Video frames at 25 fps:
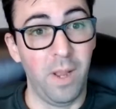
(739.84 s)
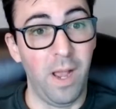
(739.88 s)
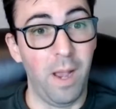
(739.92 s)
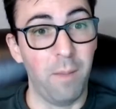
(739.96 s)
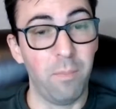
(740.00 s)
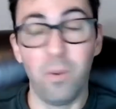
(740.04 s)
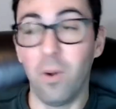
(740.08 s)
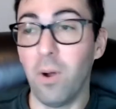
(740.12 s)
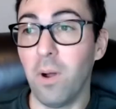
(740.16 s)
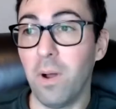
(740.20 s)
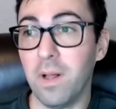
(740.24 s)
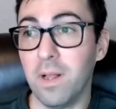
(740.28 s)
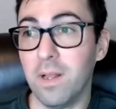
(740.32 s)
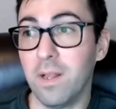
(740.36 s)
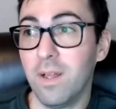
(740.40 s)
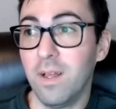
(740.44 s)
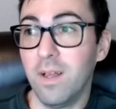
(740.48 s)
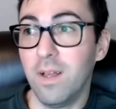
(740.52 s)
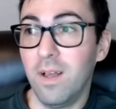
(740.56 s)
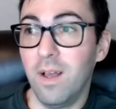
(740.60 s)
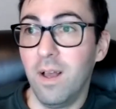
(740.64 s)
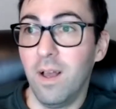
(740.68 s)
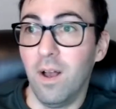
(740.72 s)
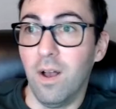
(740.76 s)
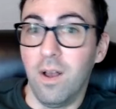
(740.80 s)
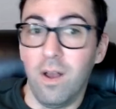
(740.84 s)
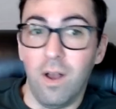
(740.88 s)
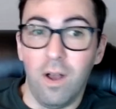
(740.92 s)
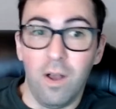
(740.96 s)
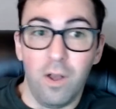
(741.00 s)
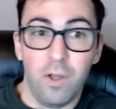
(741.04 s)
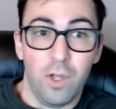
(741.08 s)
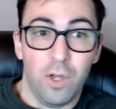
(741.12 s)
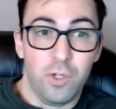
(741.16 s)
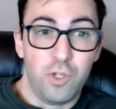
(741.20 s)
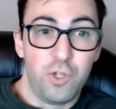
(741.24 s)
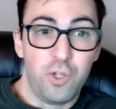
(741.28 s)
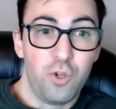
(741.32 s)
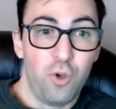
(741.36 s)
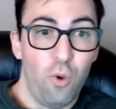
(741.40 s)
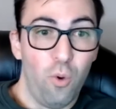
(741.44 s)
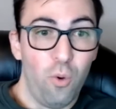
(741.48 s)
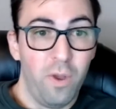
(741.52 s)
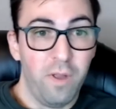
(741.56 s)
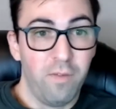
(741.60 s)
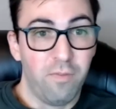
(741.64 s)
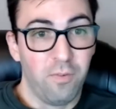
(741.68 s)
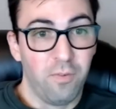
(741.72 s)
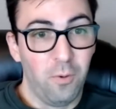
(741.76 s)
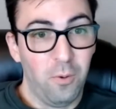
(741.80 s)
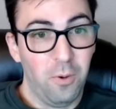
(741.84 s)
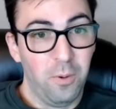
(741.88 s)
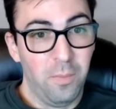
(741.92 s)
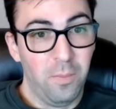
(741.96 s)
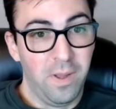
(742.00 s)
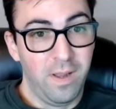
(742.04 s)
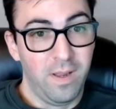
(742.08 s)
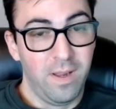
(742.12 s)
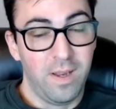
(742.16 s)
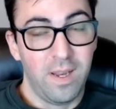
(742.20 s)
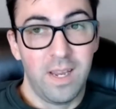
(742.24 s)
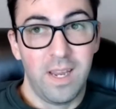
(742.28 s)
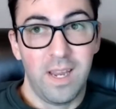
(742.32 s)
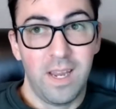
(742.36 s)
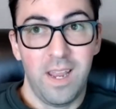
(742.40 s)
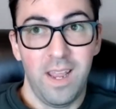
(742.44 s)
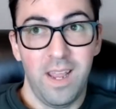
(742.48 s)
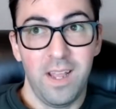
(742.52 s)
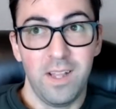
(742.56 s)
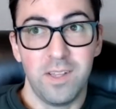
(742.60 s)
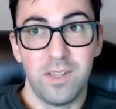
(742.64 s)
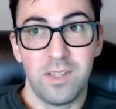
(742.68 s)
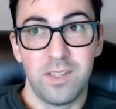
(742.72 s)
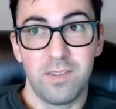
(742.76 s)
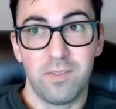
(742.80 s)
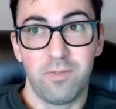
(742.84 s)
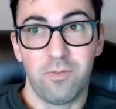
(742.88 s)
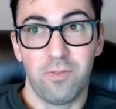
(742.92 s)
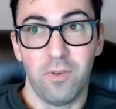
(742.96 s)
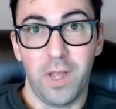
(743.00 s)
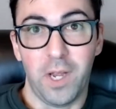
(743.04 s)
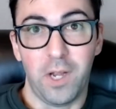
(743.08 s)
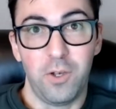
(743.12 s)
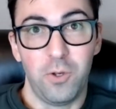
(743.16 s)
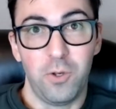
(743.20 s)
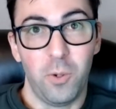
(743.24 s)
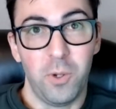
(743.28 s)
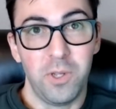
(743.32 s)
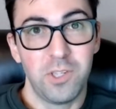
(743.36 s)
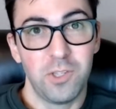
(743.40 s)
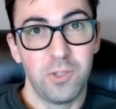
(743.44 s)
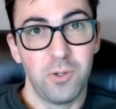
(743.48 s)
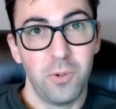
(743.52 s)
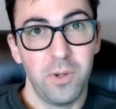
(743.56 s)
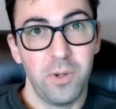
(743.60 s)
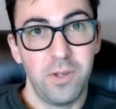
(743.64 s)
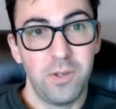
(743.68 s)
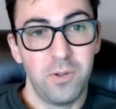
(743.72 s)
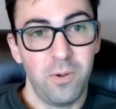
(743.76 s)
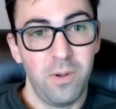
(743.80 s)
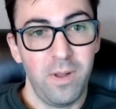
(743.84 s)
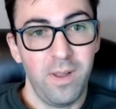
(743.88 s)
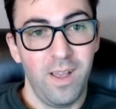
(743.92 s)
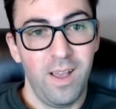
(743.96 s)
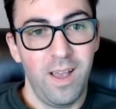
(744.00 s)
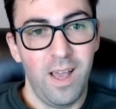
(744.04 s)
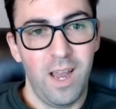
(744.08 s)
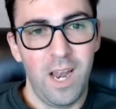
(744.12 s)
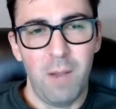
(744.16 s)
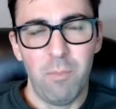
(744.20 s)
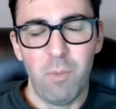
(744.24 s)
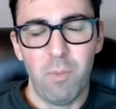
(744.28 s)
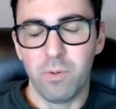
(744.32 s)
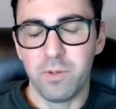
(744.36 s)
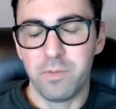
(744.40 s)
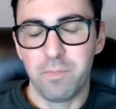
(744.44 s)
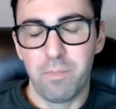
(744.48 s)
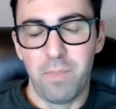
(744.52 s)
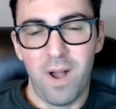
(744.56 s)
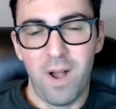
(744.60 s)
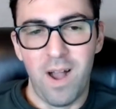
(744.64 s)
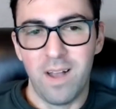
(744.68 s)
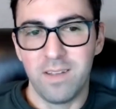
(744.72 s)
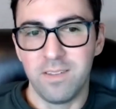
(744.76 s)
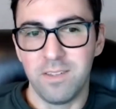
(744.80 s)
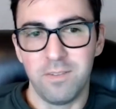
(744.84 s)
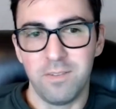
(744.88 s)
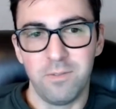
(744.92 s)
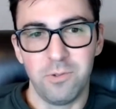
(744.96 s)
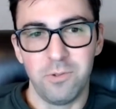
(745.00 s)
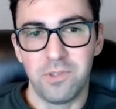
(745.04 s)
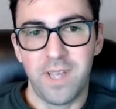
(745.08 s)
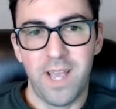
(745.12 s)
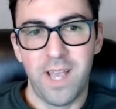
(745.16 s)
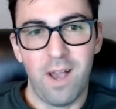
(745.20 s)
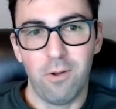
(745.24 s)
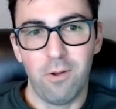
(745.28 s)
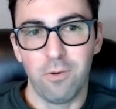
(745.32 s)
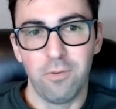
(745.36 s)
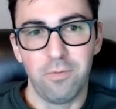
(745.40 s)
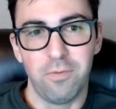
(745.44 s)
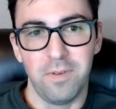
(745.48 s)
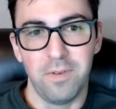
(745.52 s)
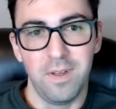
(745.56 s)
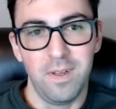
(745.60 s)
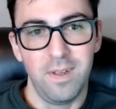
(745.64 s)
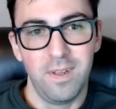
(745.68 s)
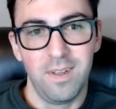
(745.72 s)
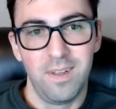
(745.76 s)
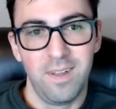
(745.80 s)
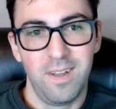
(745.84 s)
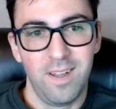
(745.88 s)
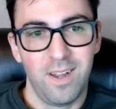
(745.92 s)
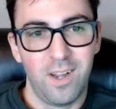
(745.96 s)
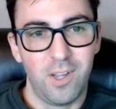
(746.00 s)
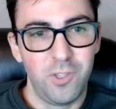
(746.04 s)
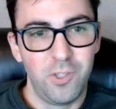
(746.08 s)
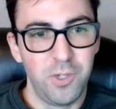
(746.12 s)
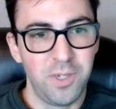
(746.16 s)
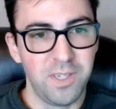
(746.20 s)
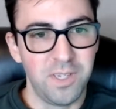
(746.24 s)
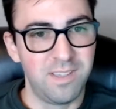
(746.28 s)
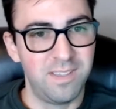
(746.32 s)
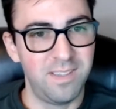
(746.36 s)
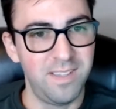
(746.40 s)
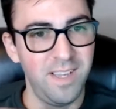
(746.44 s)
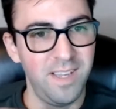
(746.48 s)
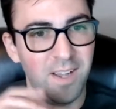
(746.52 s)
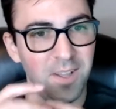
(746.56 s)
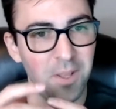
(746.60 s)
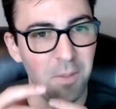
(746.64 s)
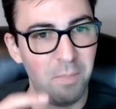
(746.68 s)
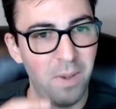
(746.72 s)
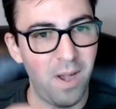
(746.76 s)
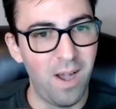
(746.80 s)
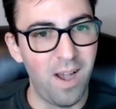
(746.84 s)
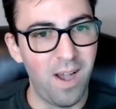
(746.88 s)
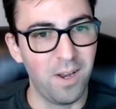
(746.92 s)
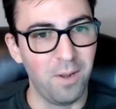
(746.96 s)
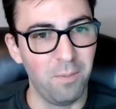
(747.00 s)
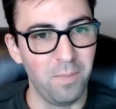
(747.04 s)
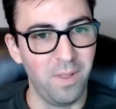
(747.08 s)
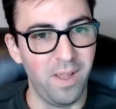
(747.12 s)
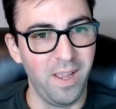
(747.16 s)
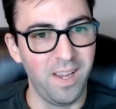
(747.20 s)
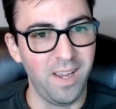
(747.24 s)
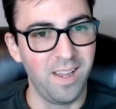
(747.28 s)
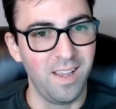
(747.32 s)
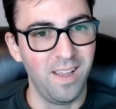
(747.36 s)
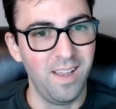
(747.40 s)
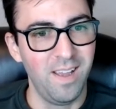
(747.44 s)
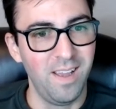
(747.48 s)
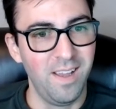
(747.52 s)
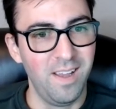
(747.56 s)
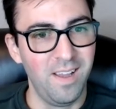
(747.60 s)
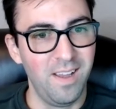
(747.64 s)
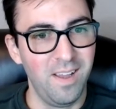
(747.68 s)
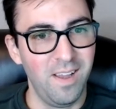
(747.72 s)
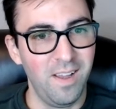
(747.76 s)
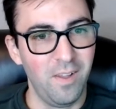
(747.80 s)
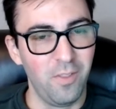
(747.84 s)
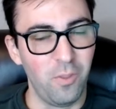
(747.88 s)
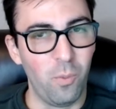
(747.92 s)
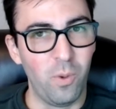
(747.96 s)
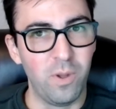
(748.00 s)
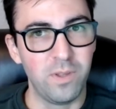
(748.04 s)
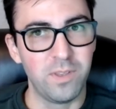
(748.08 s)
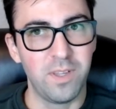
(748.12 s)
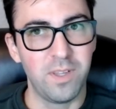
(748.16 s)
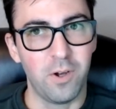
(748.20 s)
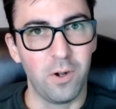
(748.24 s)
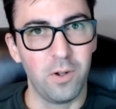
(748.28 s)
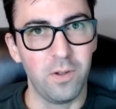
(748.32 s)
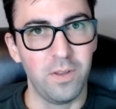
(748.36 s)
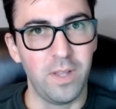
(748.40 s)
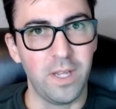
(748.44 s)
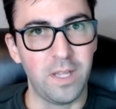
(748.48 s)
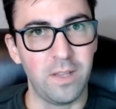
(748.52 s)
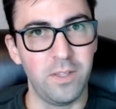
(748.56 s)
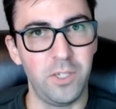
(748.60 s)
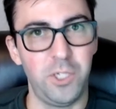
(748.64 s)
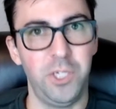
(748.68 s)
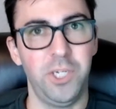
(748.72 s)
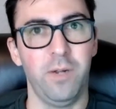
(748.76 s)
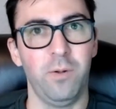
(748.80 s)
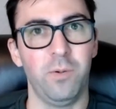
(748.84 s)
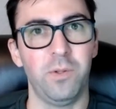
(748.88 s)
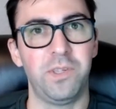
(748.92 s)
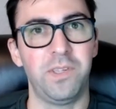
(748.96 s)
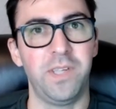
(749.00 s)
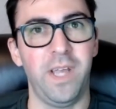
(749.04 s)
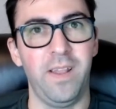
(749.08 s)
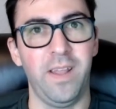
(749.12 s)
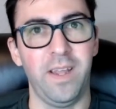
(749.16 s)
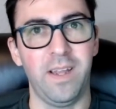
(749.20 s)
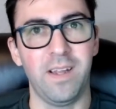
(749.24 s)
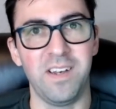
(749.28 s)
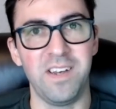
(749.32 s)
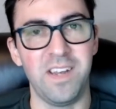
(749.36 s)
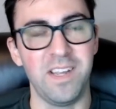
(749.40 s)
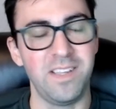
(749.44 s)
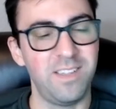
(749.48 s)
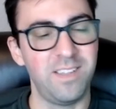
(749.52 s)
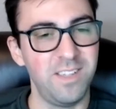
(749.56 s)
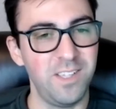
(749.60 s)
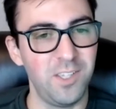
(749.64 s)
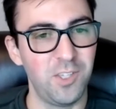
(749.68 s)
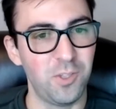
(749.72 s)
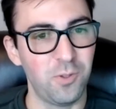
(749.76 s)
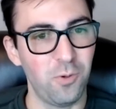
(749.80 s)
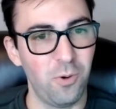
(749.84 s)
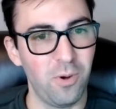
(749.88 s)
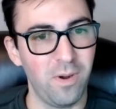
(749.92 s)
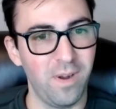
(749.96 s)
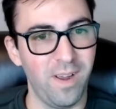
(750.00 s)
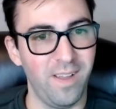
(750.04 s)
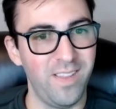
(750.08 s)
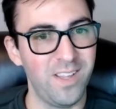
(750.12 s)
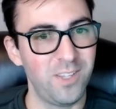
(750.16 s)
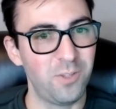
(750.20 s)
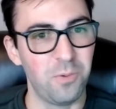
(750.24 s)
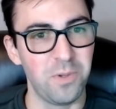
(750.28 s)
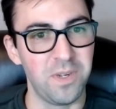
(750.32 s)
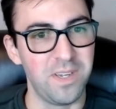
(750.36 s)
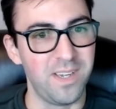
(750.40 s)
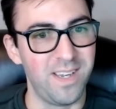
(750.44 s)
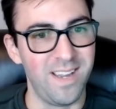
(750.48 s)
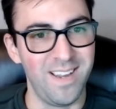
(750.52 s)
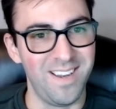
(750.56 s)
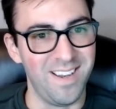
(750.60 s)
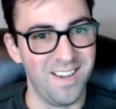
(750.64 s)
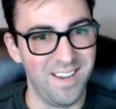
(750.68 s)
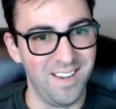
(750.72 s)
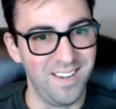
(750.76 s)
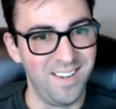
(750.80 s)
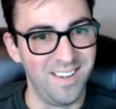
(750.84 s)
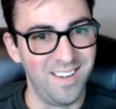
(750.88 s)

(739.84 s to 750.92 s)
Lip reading: I bought a toy for one of my kids, like a Toy Story toy, and I'm almost positive it was counterfeit. Because you could see on the bottom, like the ones that are like legit will say like a Disney store, and this one didn't.